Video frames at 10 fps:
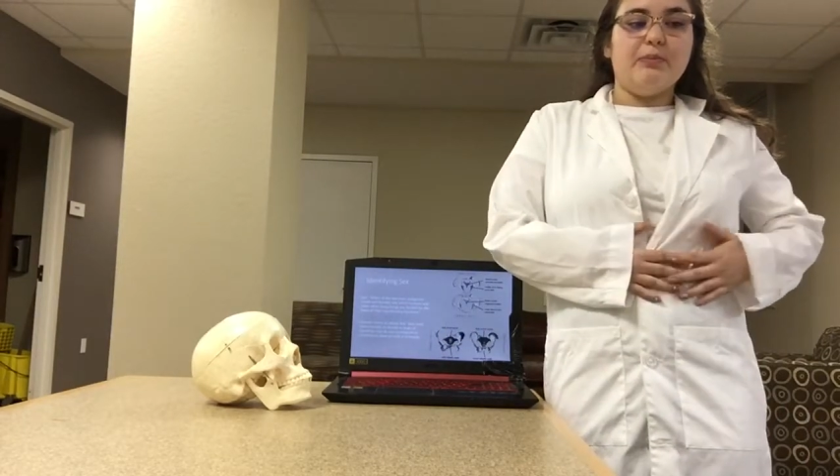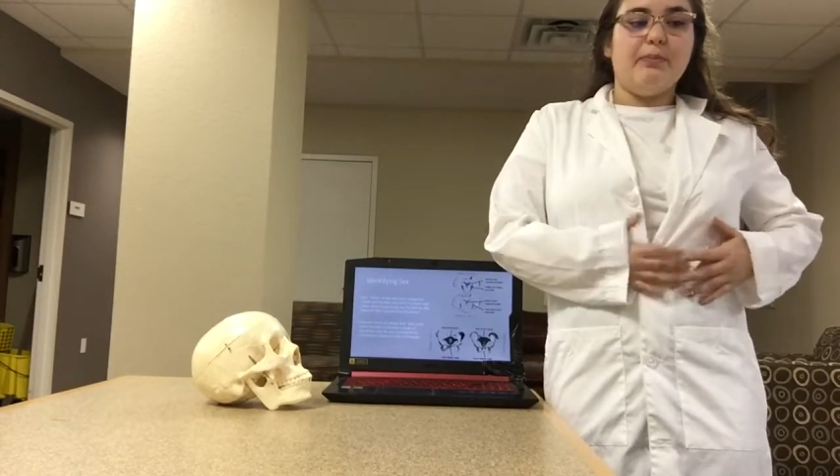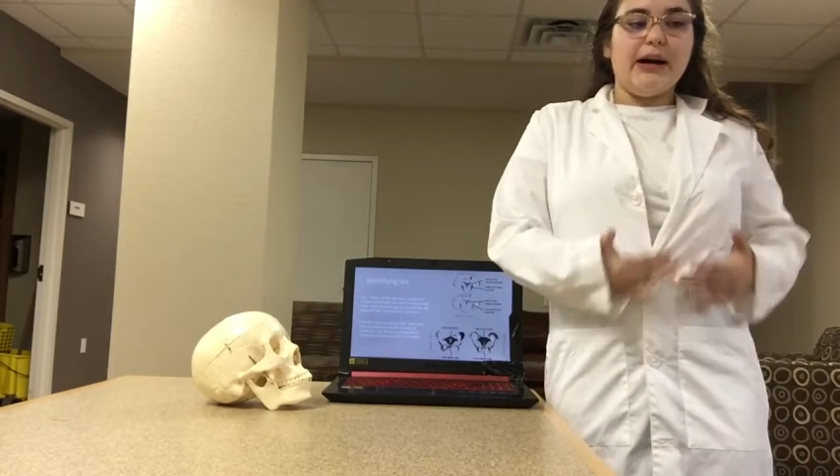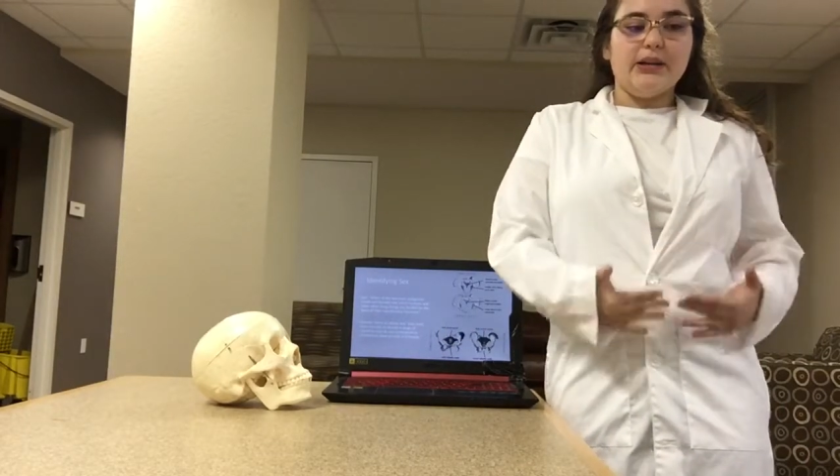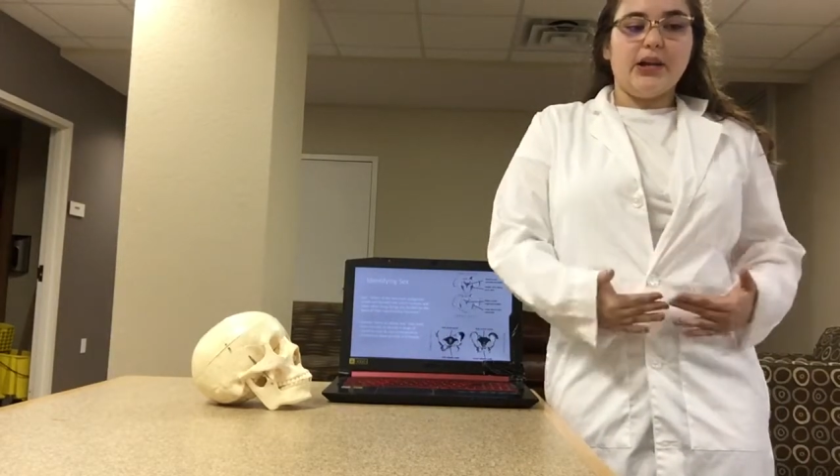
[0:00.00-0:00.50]

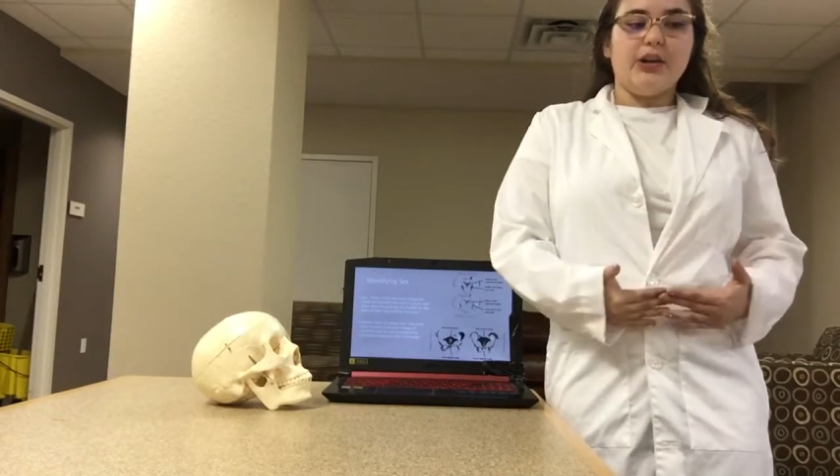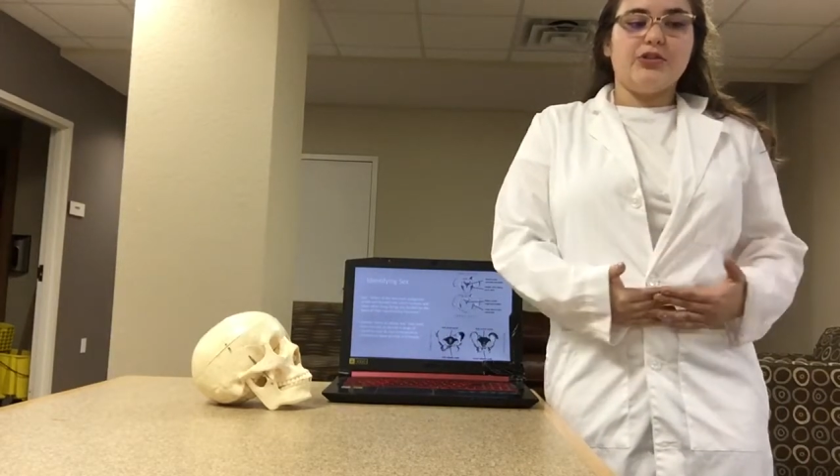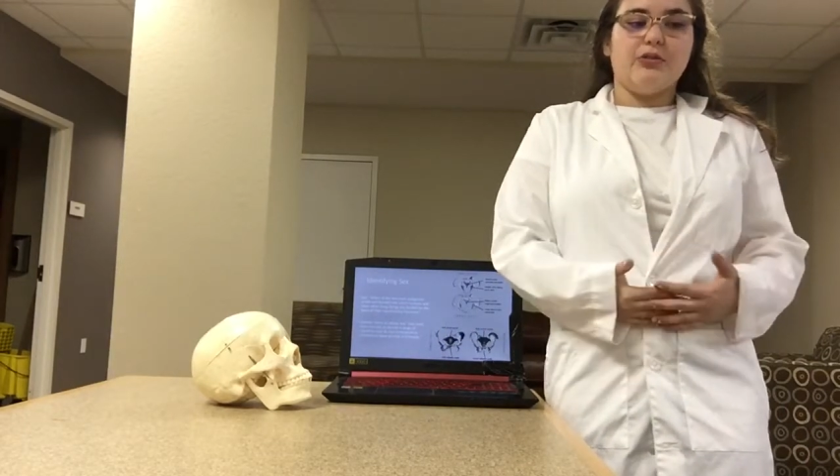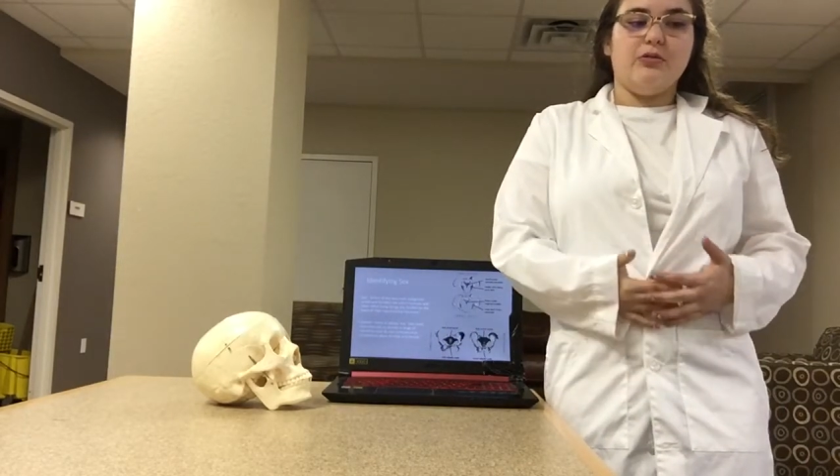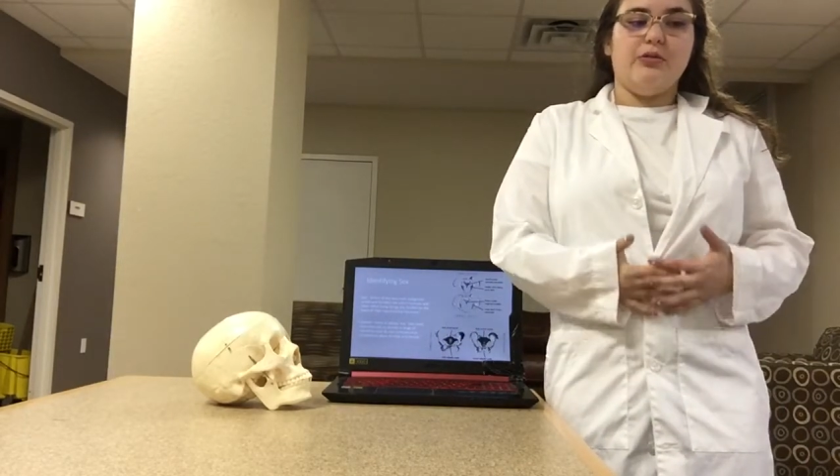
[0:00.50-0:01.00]

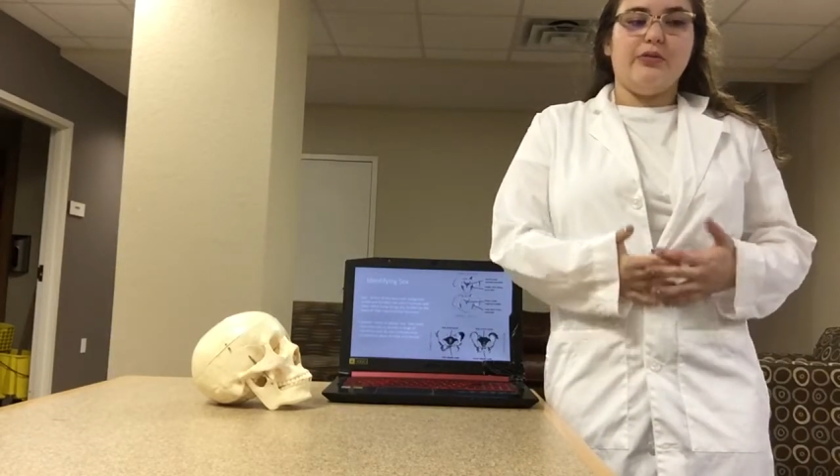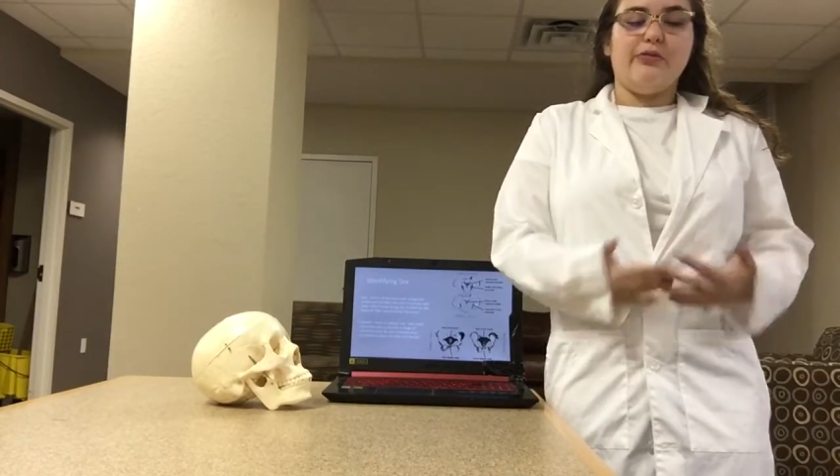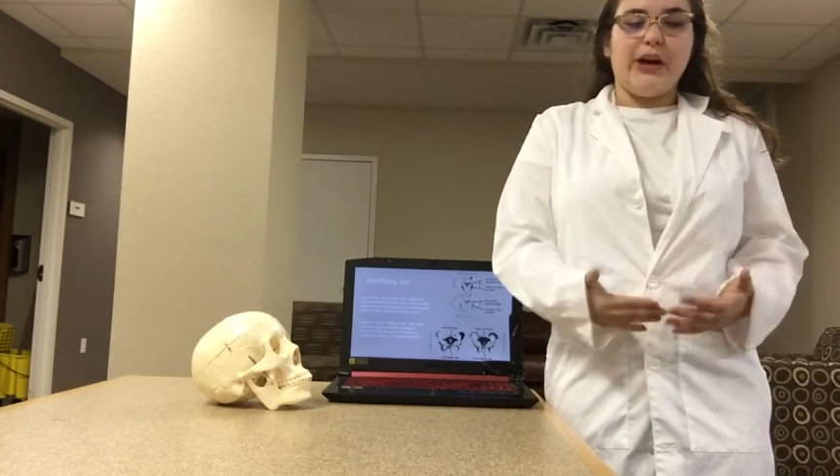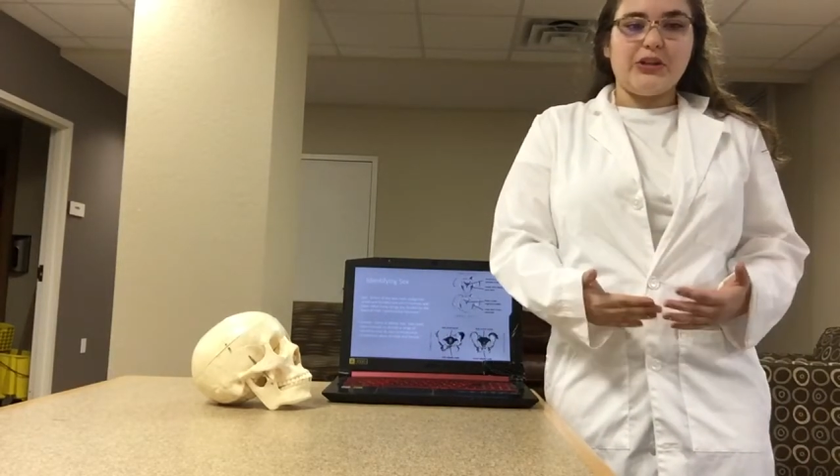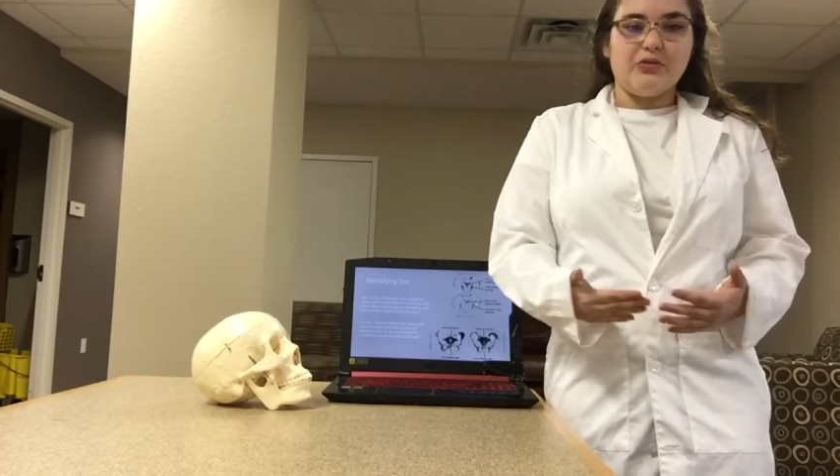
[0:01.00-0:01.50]
biological and
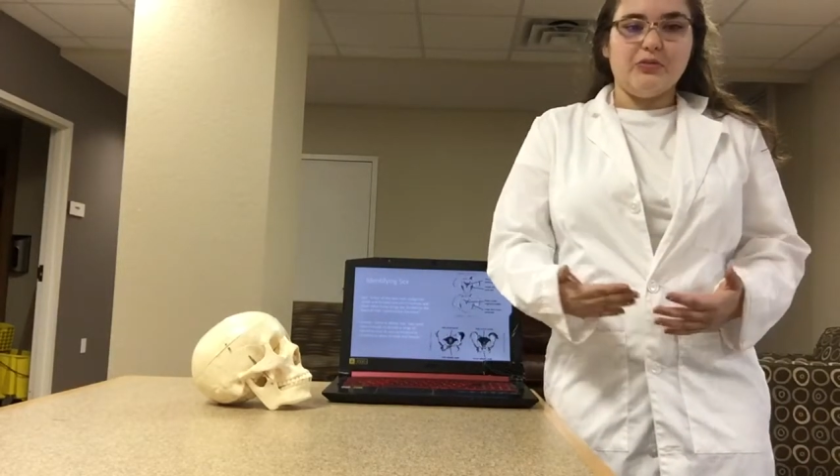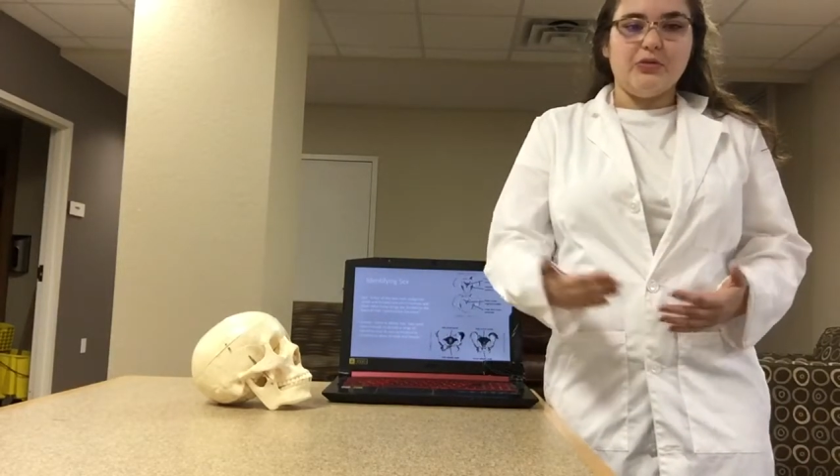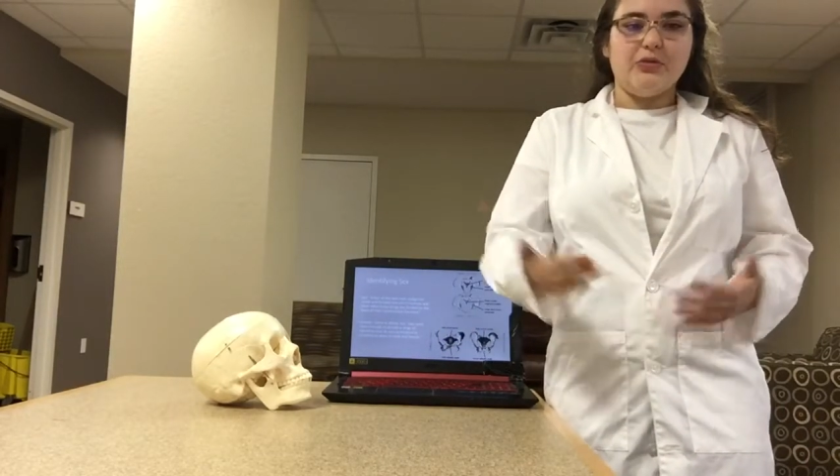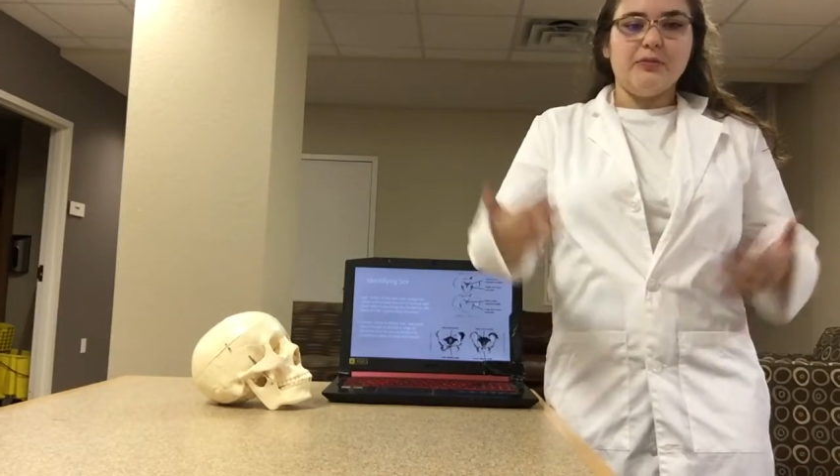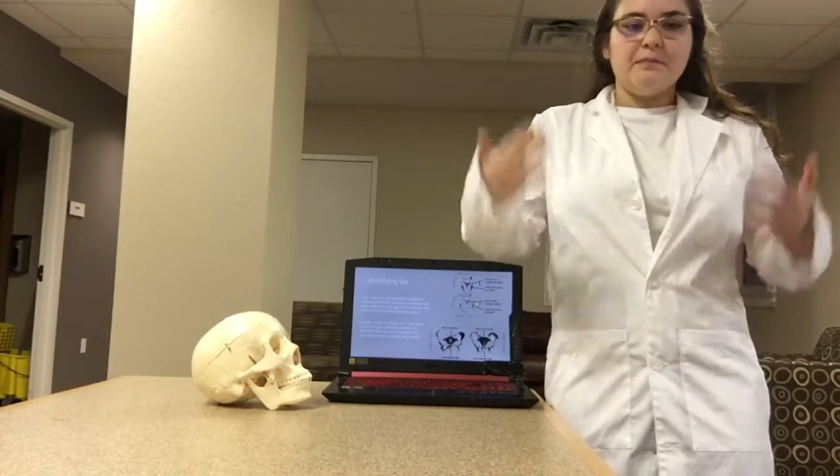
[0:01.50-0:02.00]

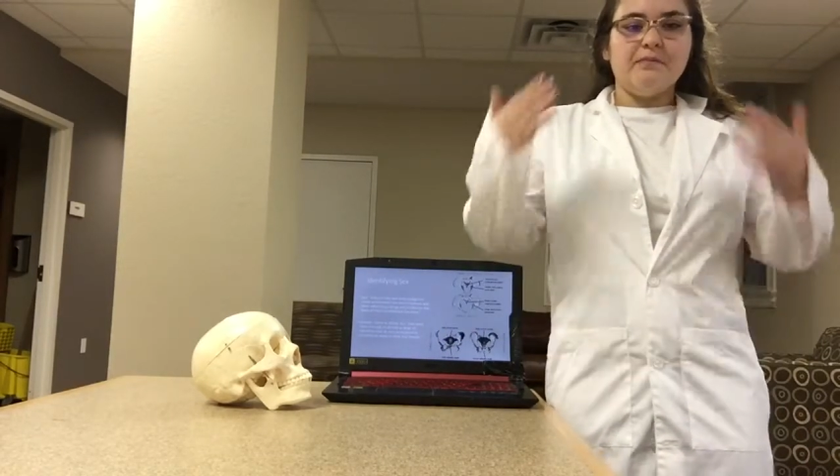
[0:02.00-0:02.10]
factual.